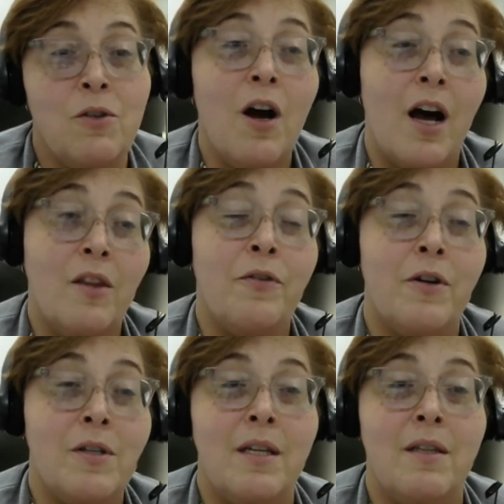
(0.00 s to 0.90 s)
to God
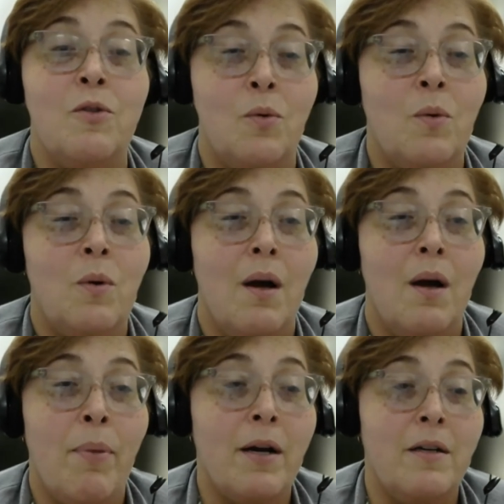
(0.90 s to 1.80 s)
first and to
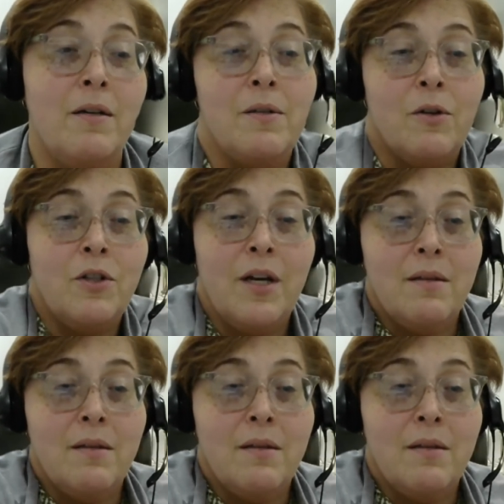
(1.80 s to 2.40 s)
partners such